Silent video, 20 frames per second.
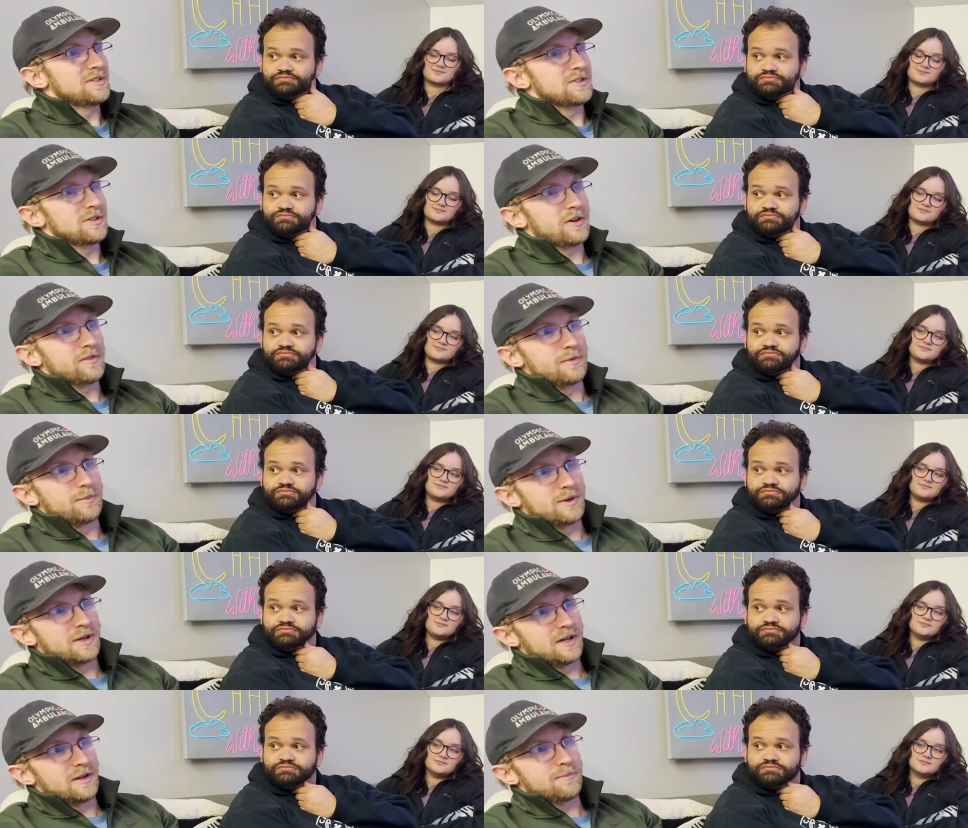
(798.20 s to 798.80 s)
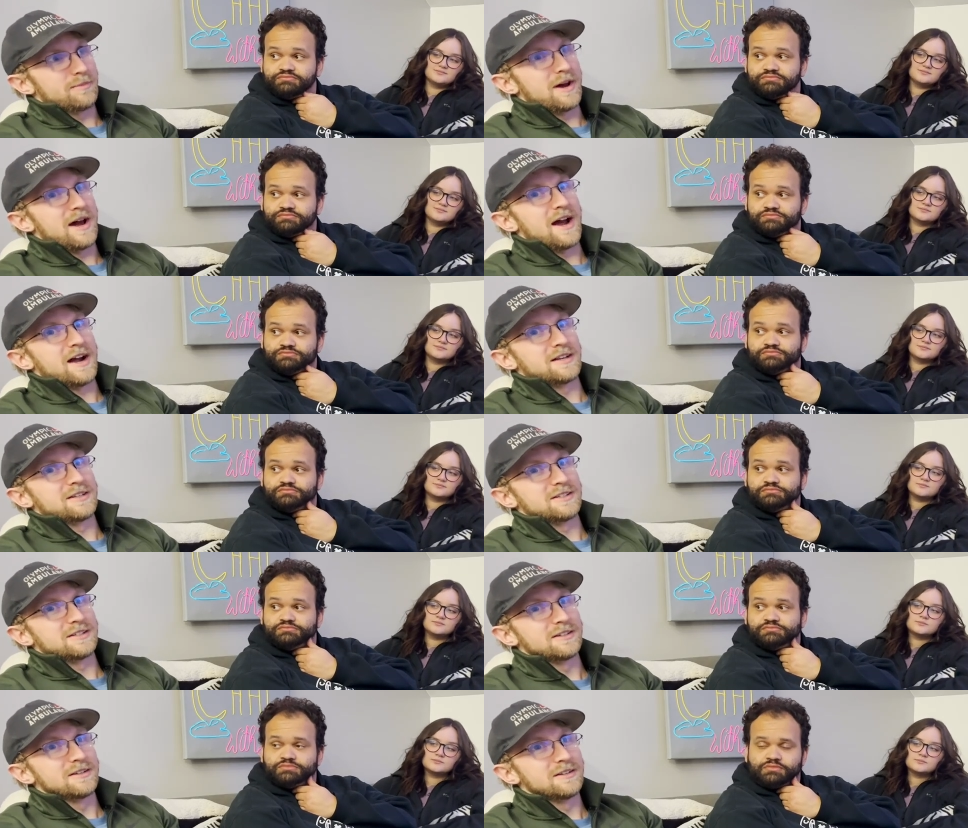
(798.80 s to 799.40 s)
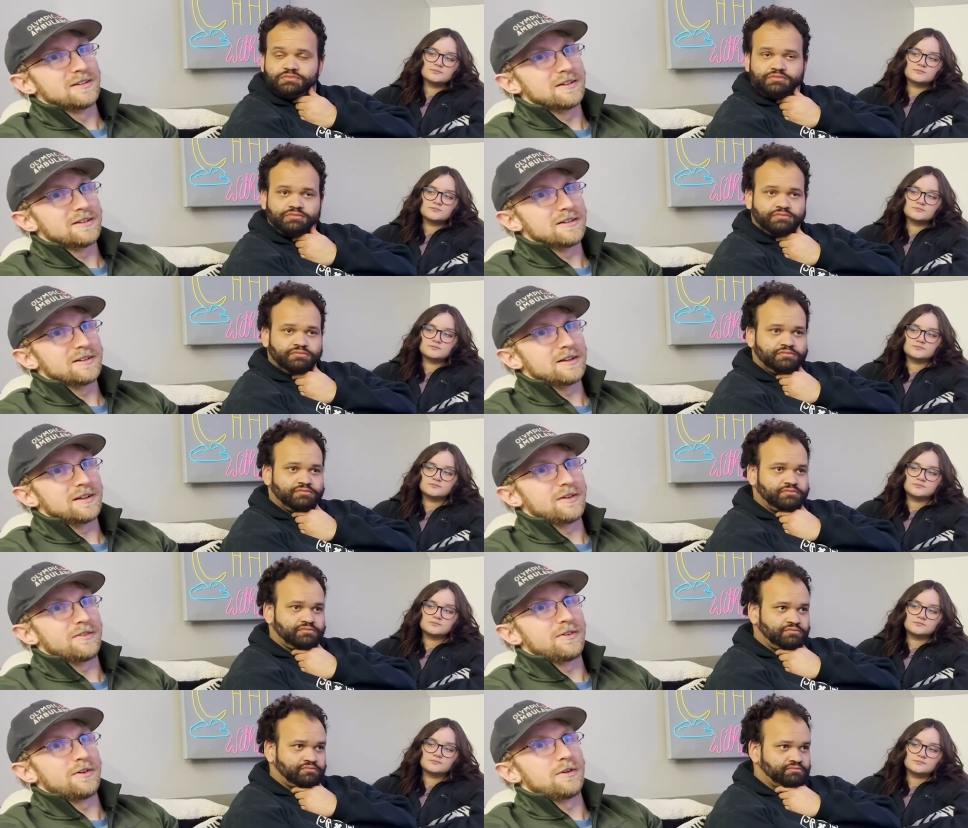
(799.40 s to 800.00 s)
Speaker 1: still have a big impact
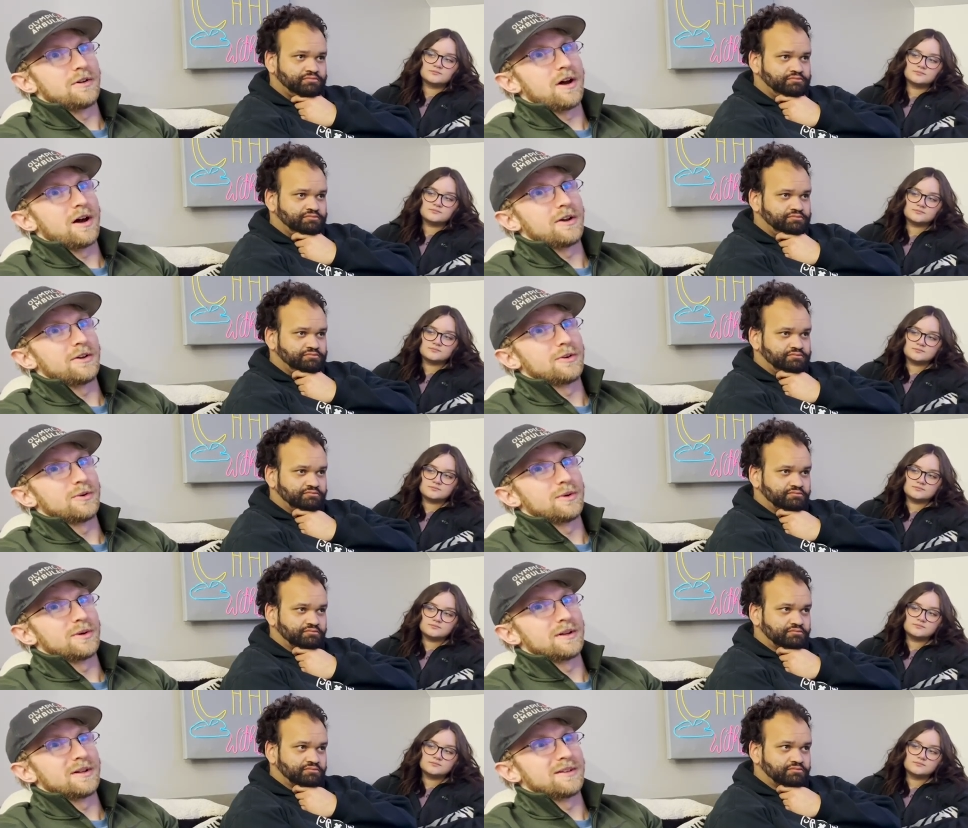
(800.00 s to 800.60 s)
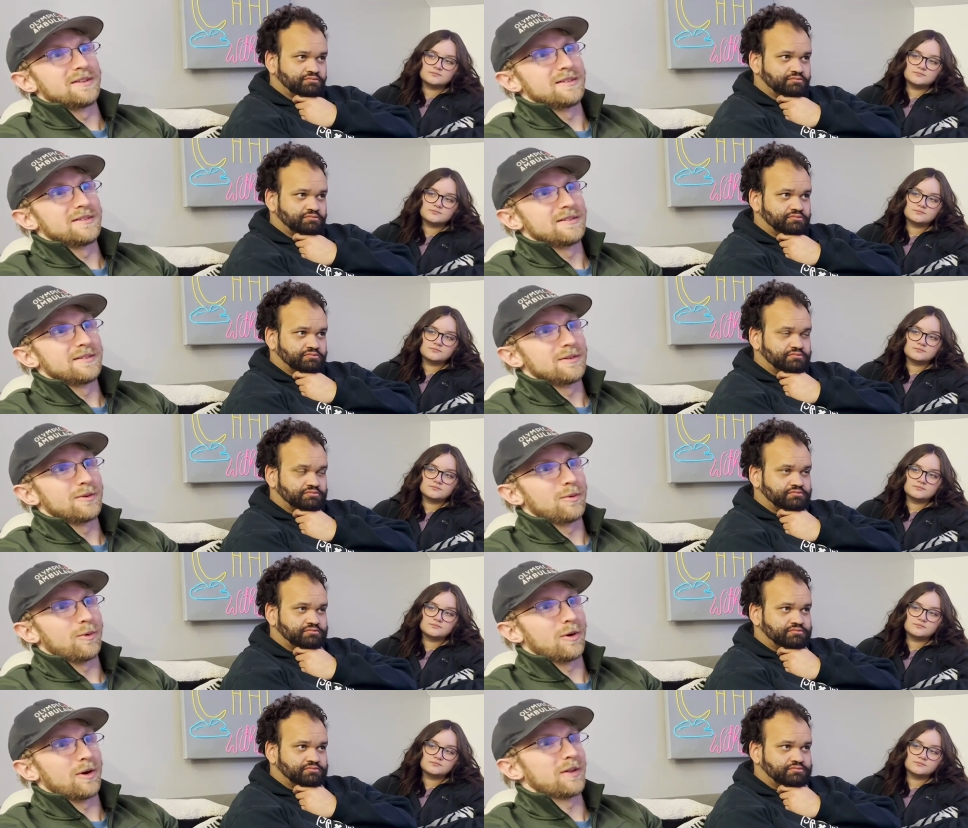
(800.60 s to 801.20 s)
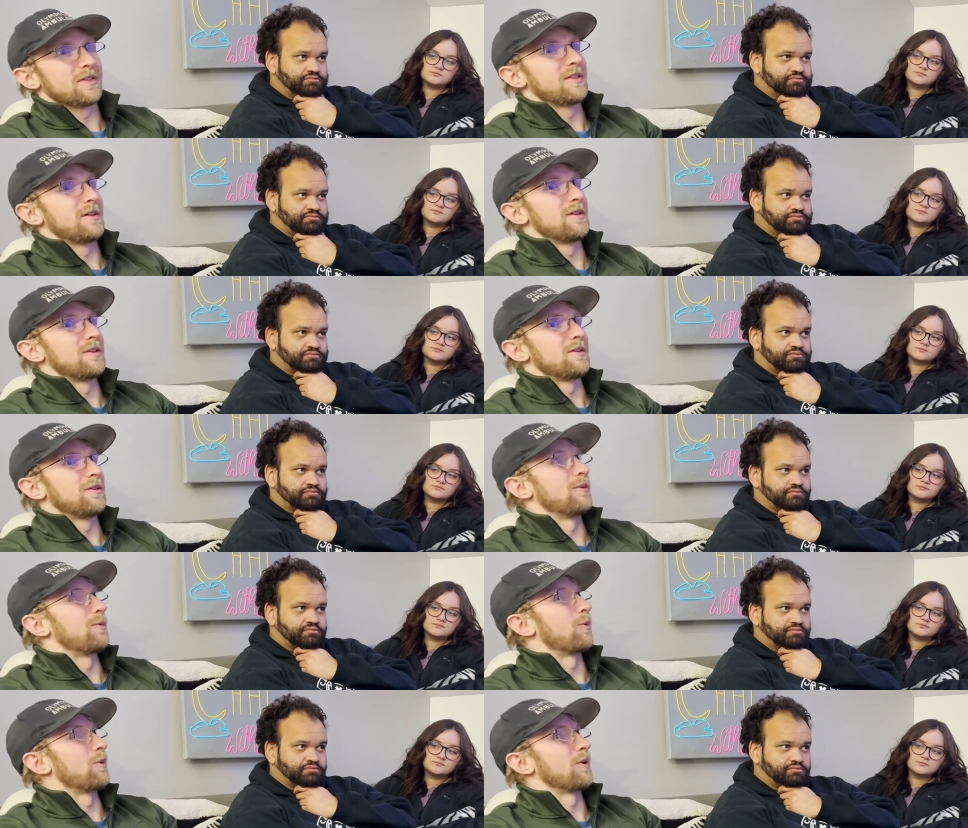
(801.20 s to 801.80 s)
if you're not doing work
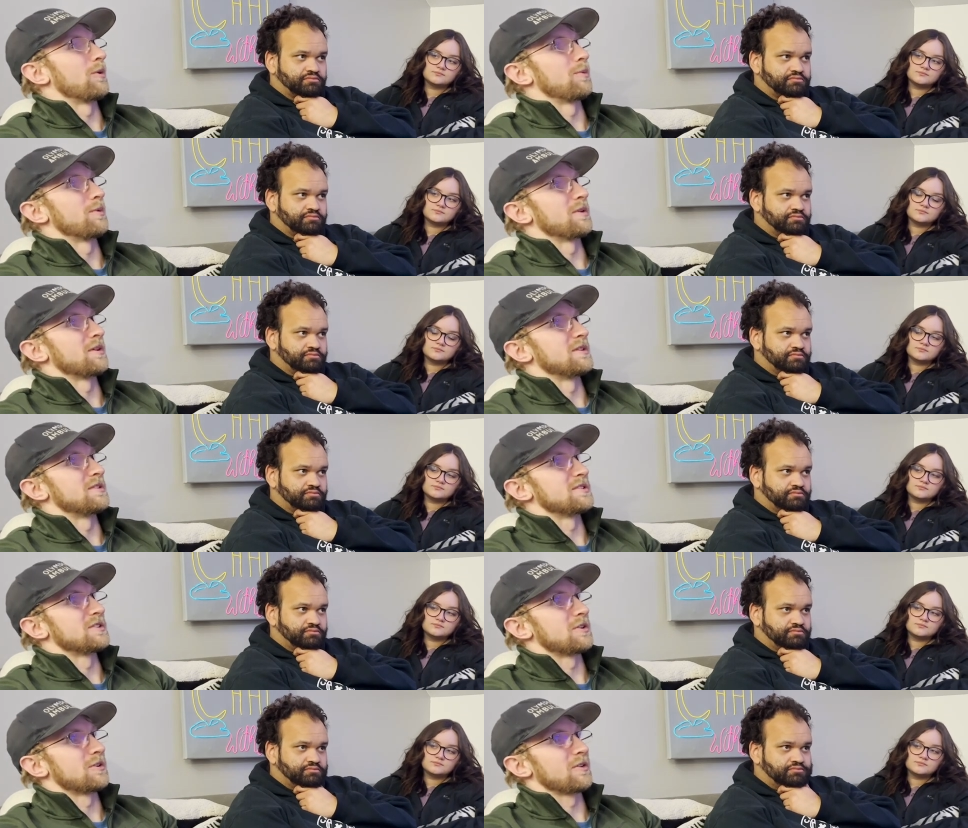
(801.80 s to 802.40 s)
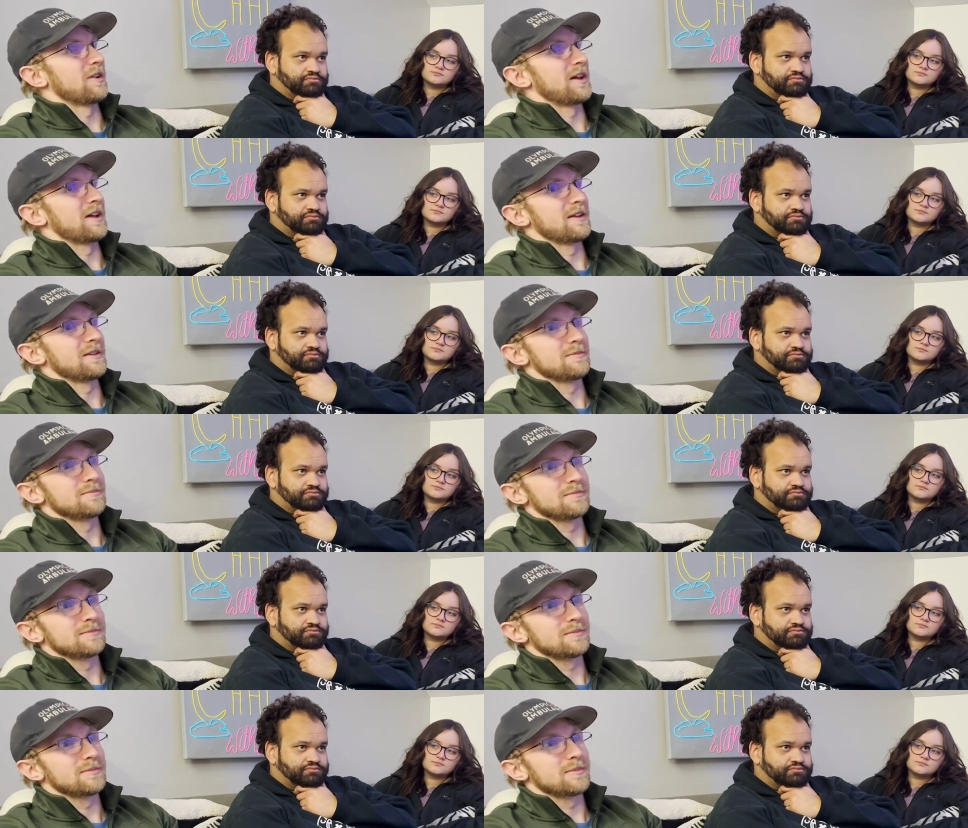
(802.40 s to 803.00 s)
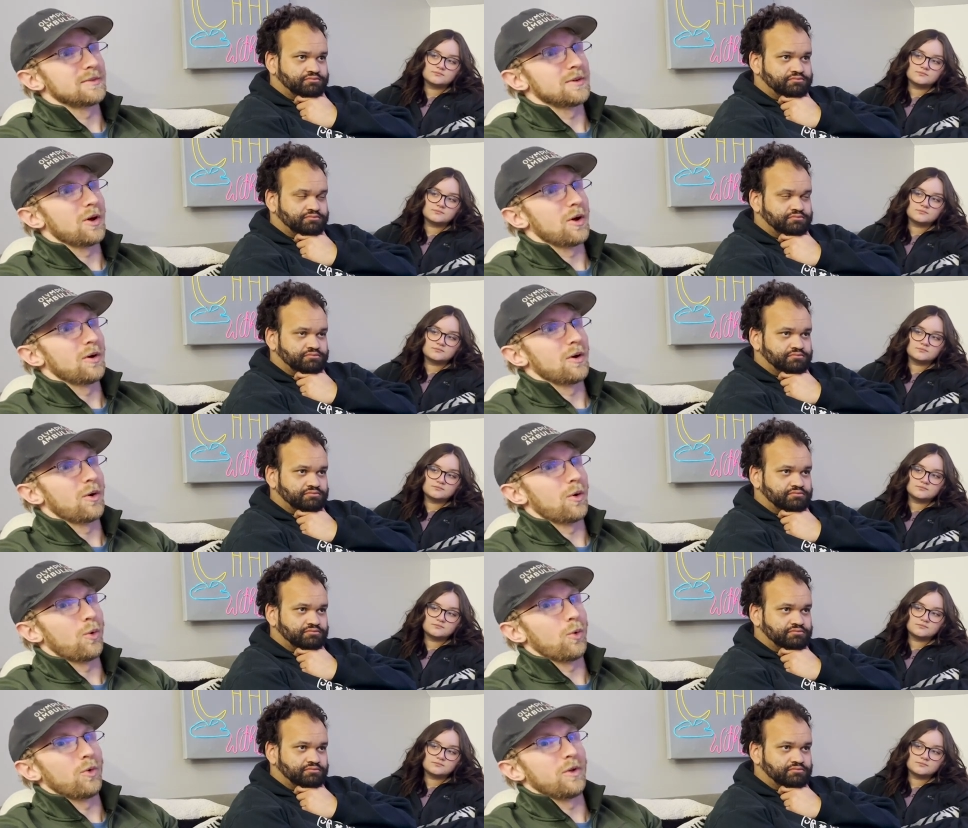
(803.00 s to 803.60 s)
that the world would consider like
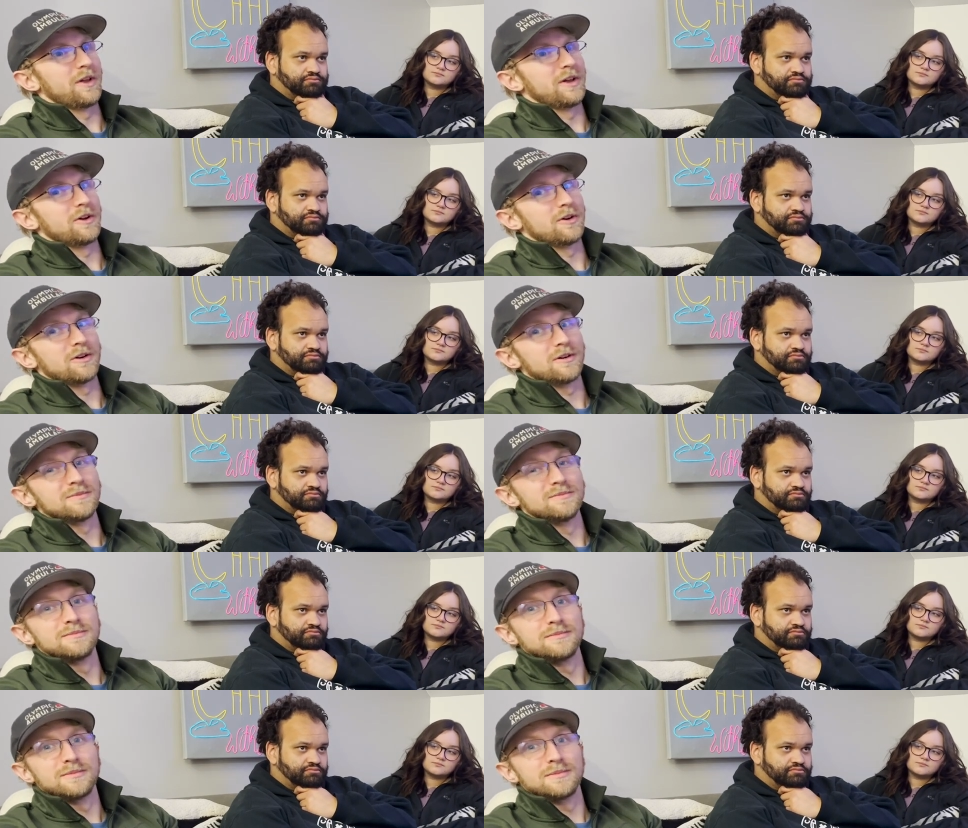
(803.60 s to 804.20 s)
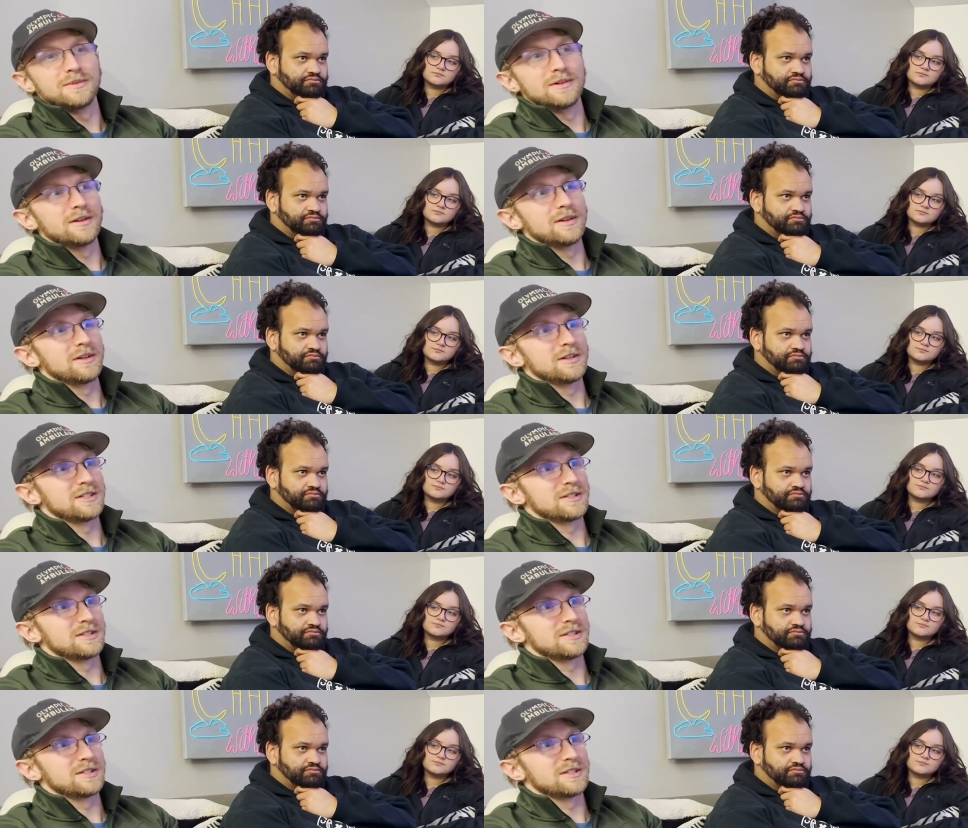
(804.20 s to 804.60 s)
holy or mm.